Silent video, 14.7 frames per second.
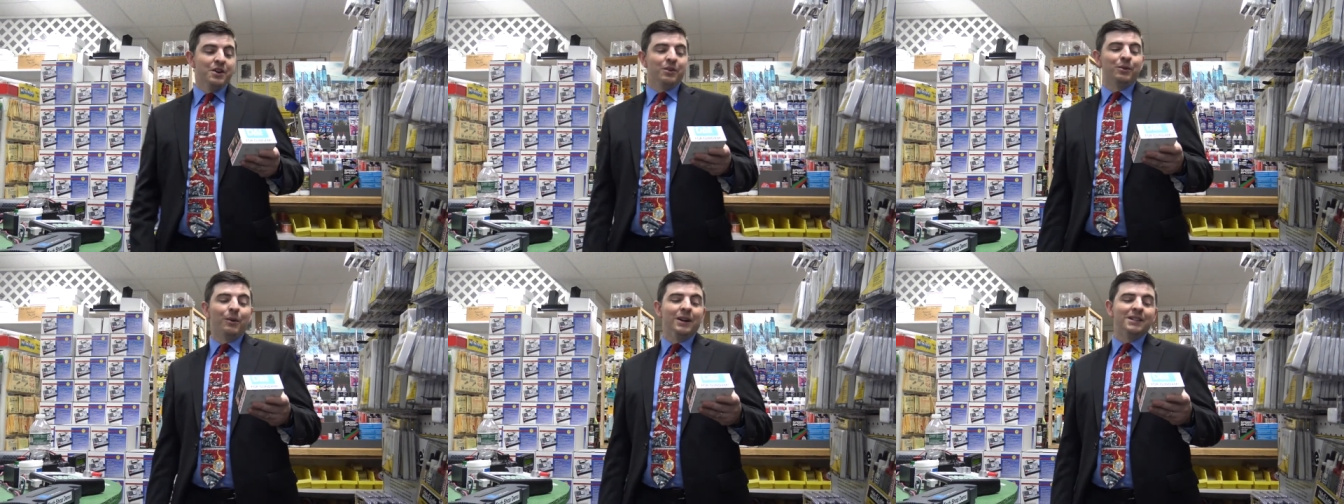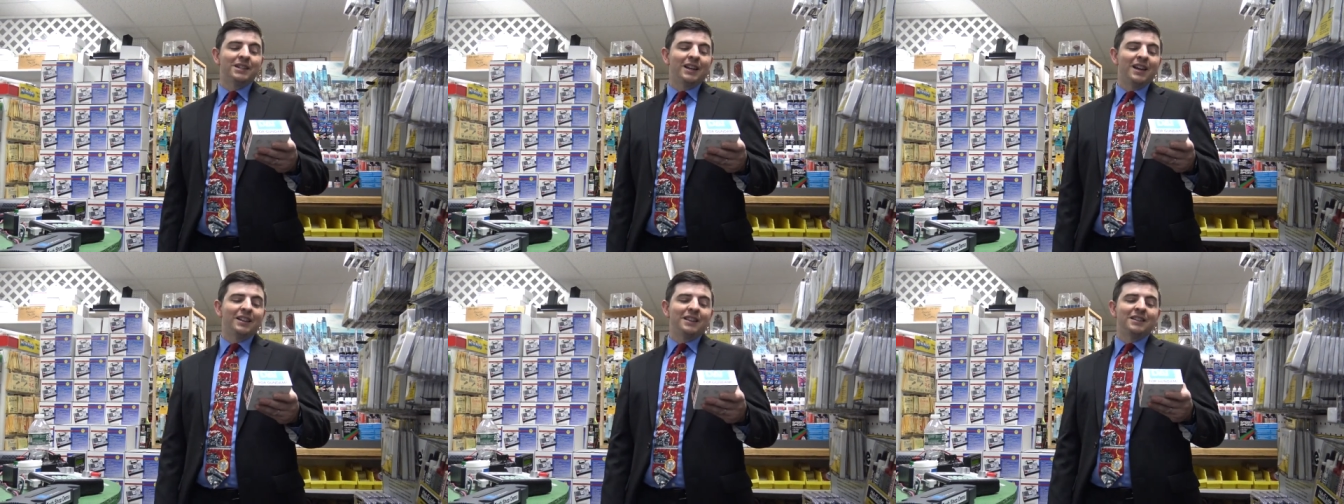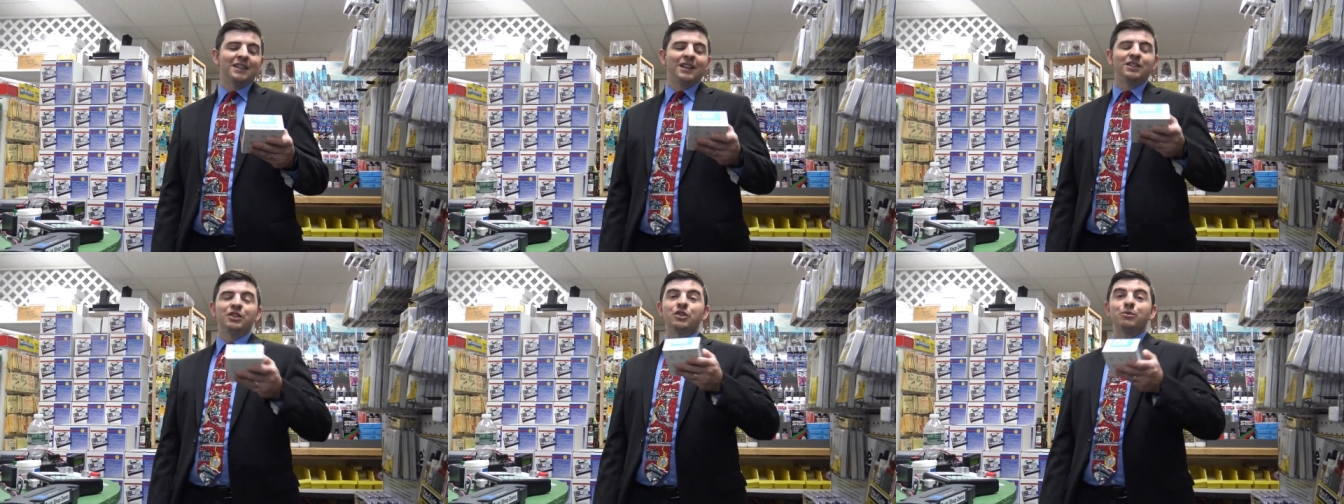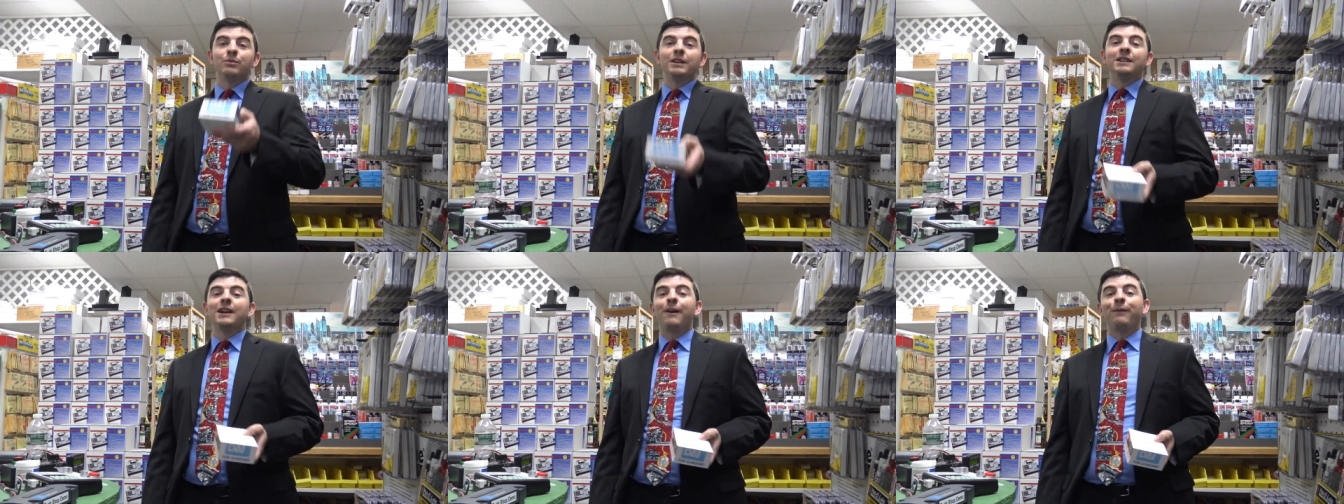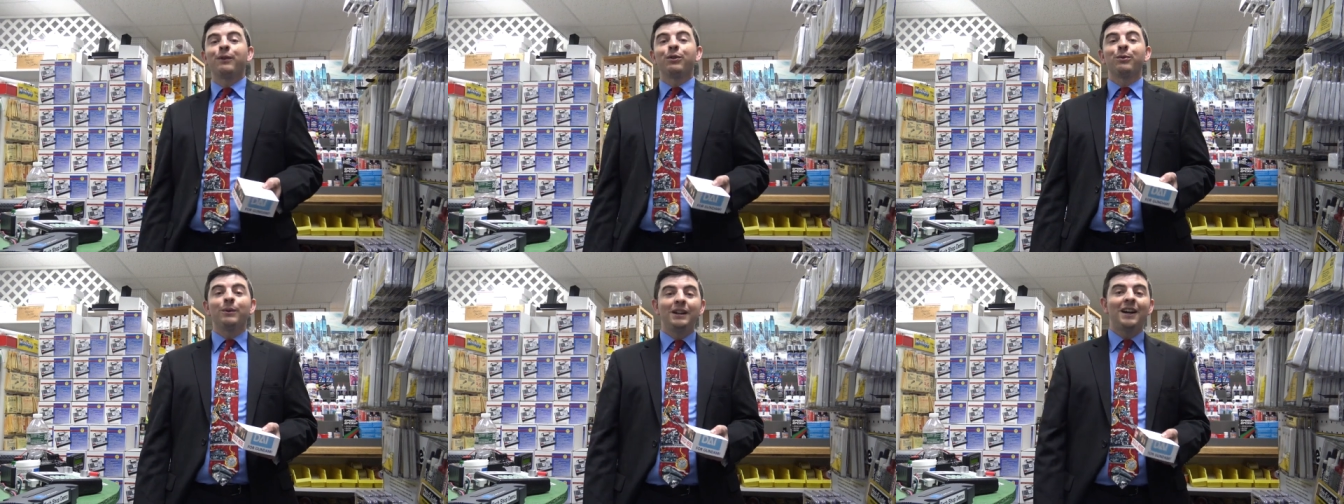Well, once again, these engines retail for
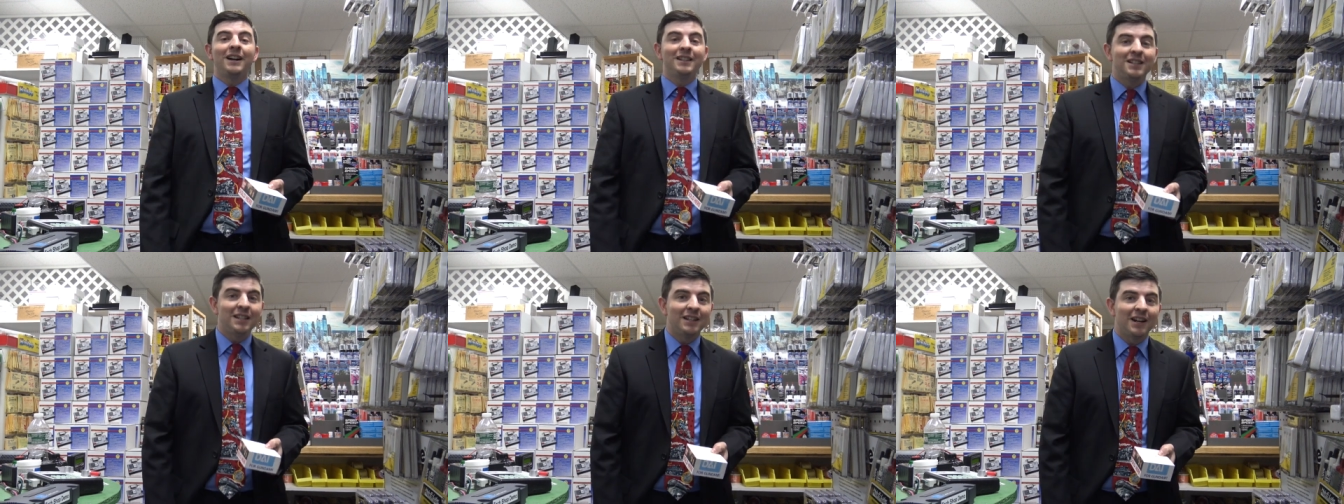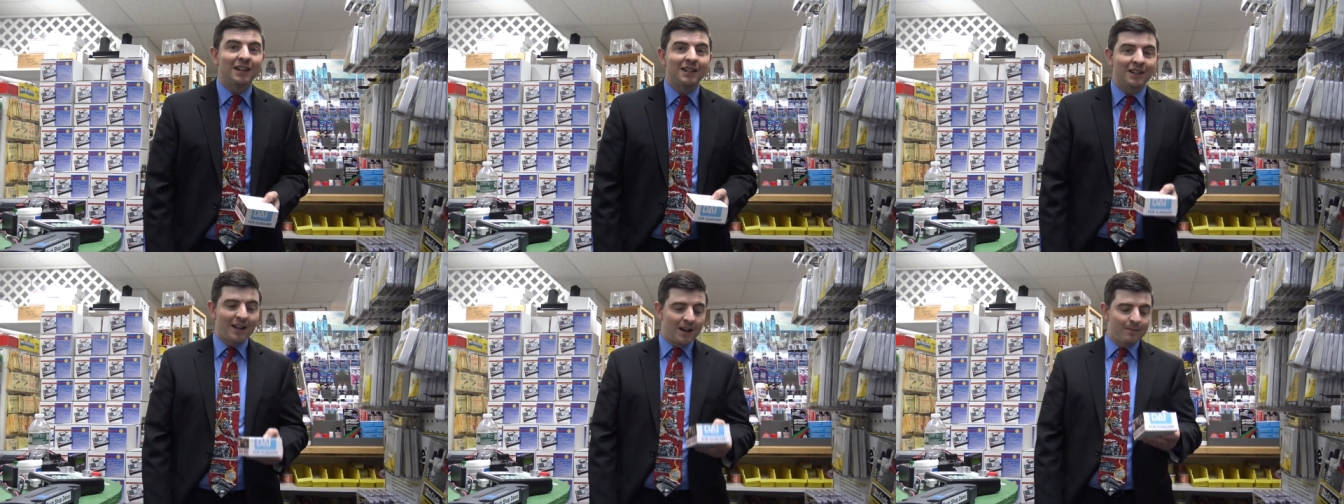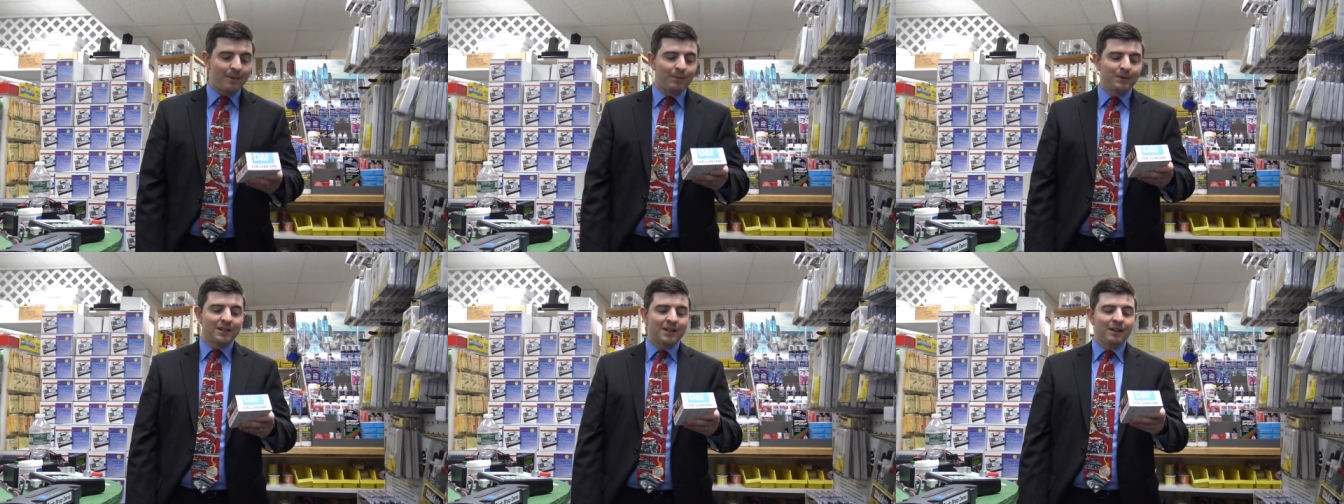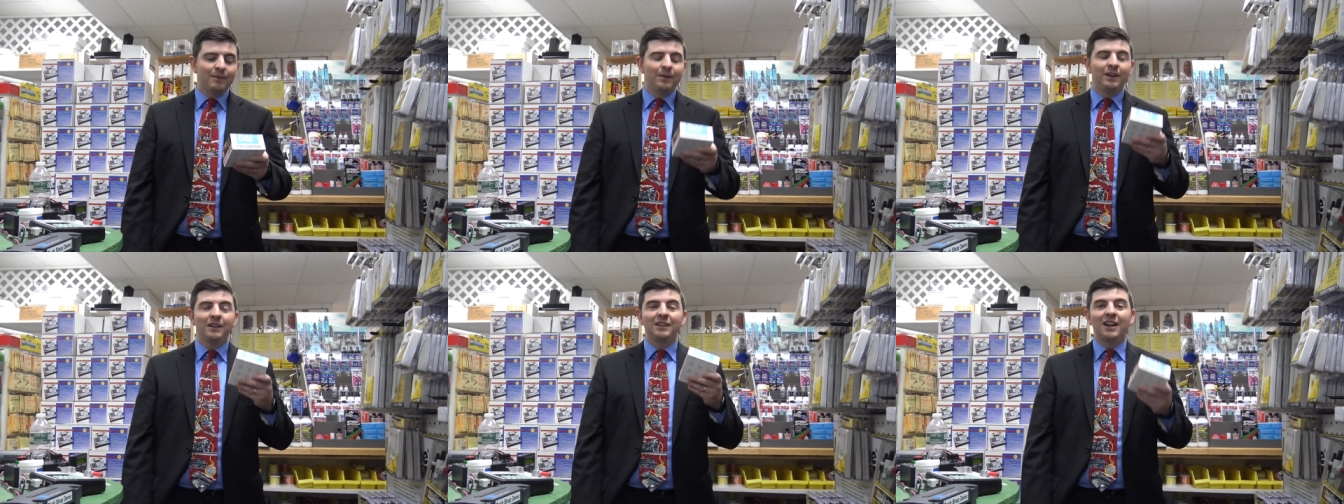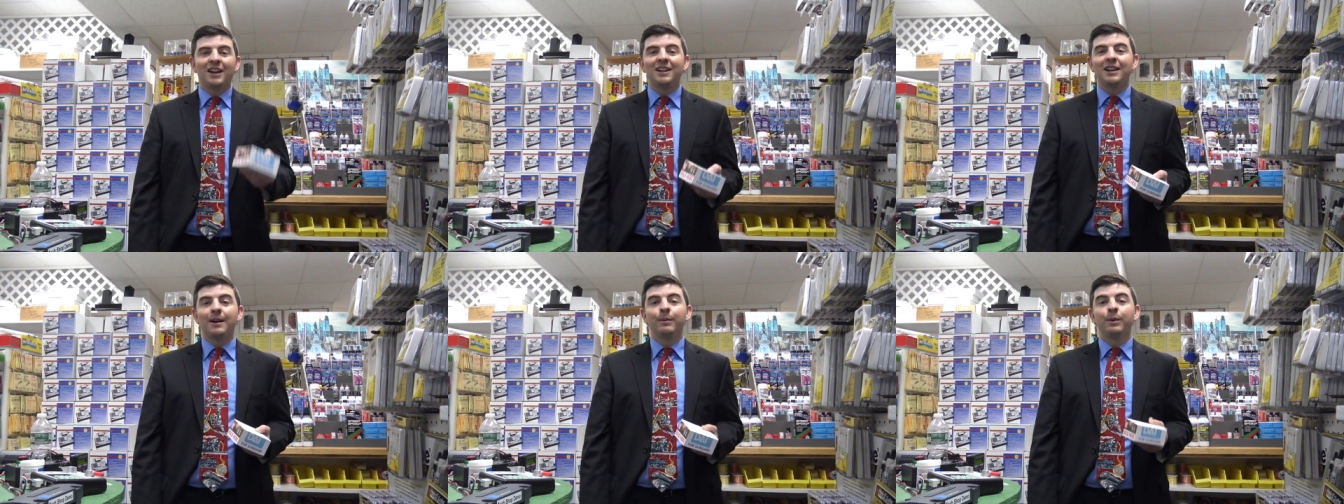three nineteen ninety-nine, but we're selling them here at
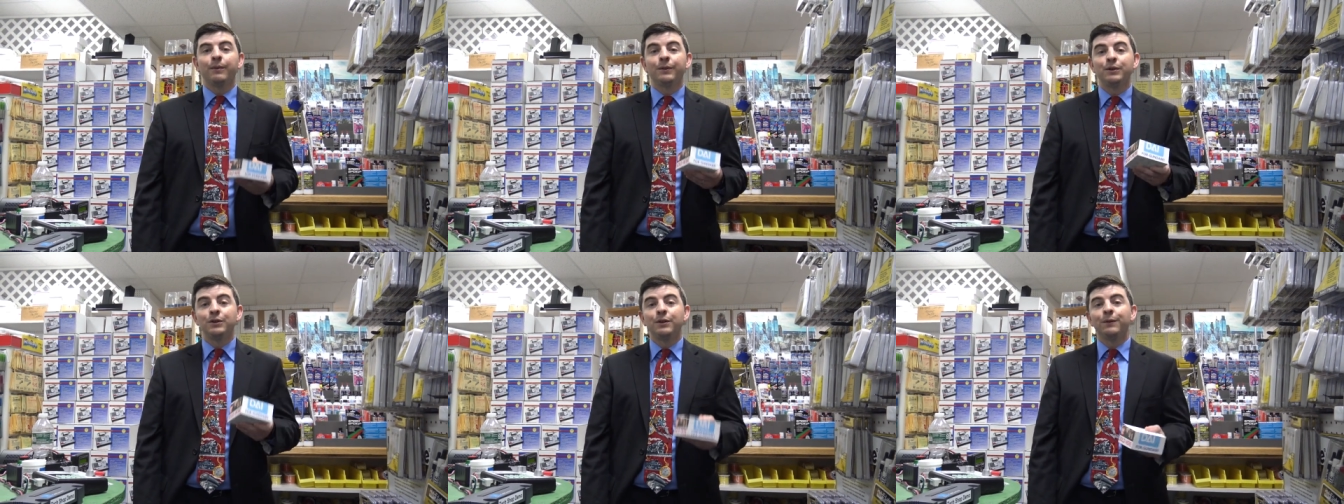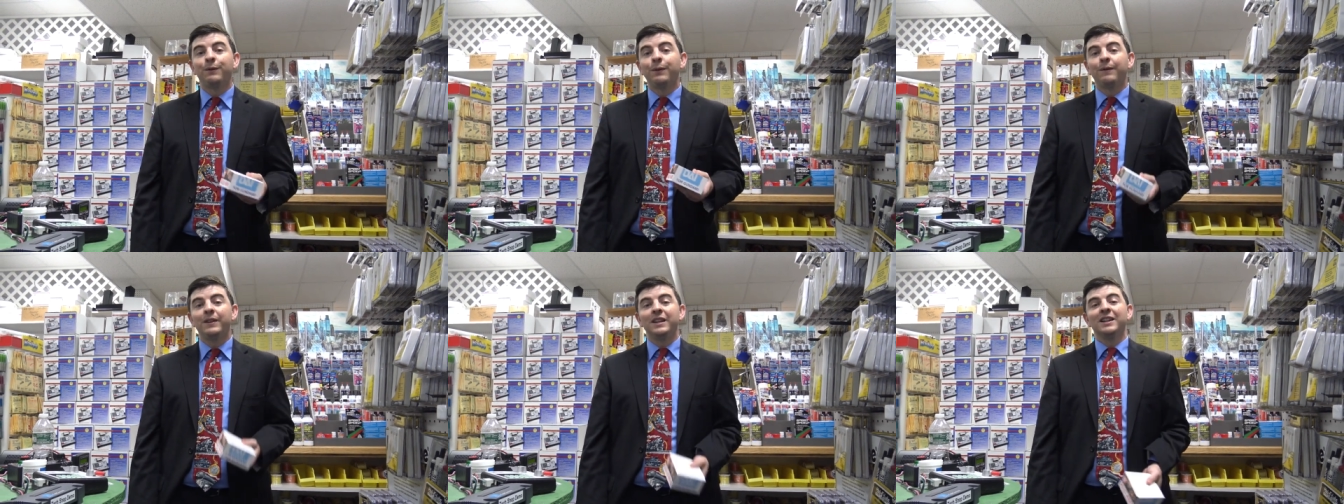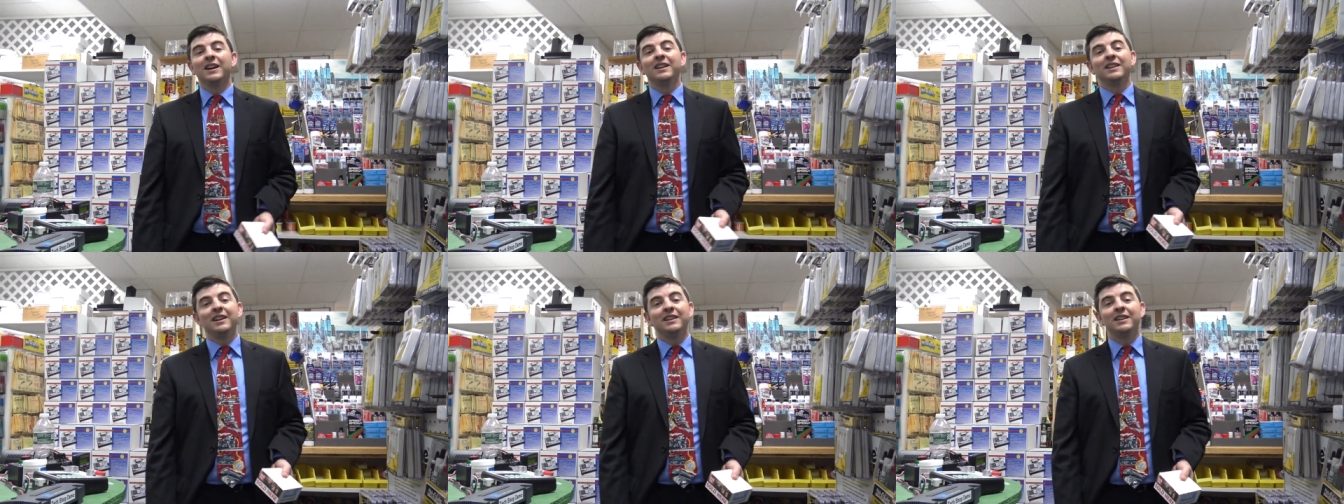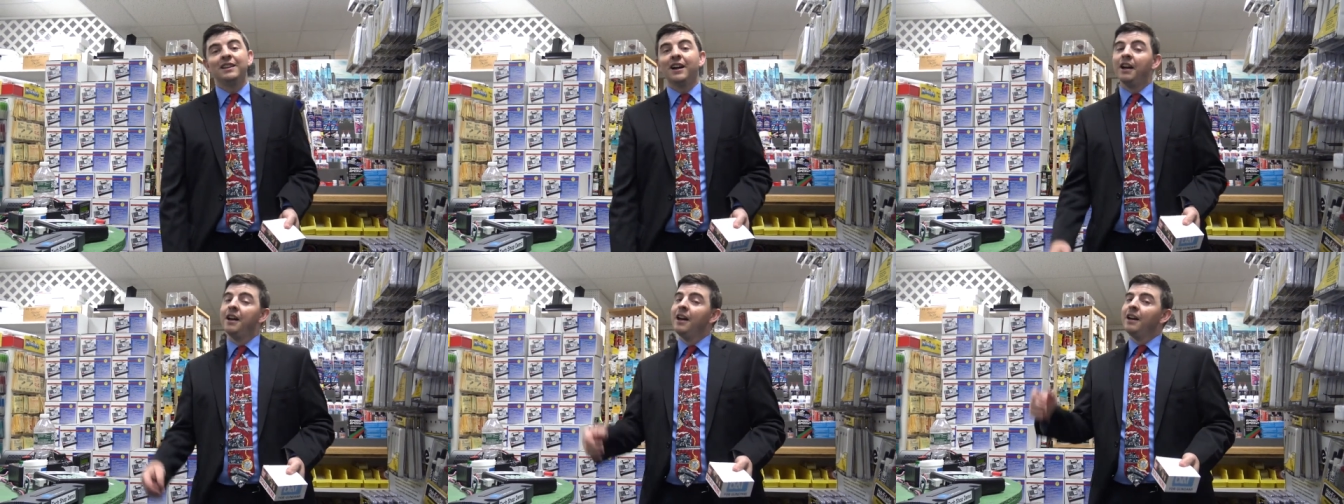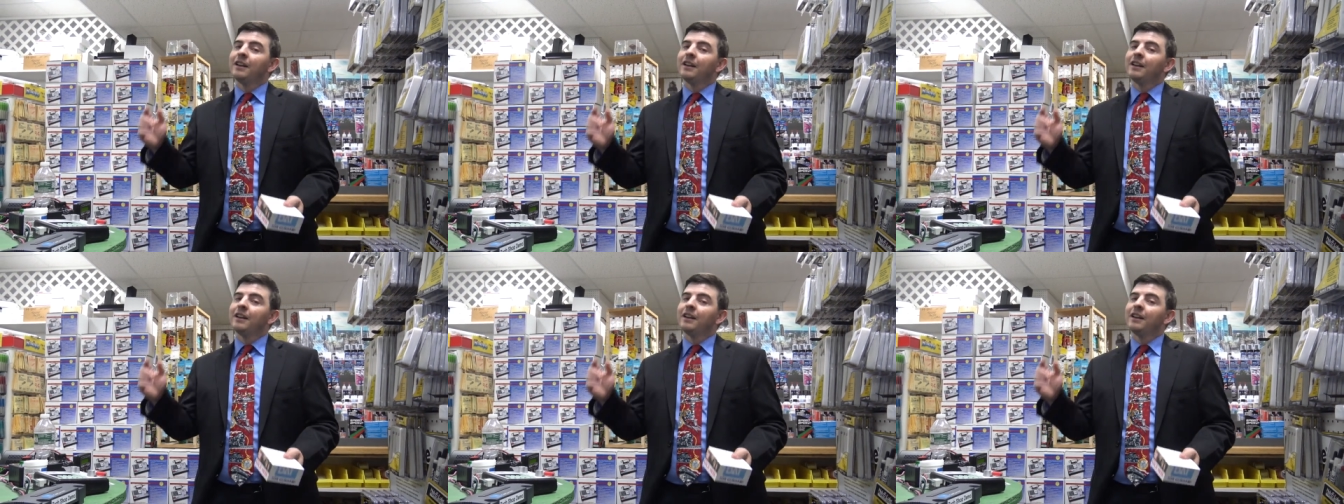Yankee Dabbler for two fifty-nine ninety-nine.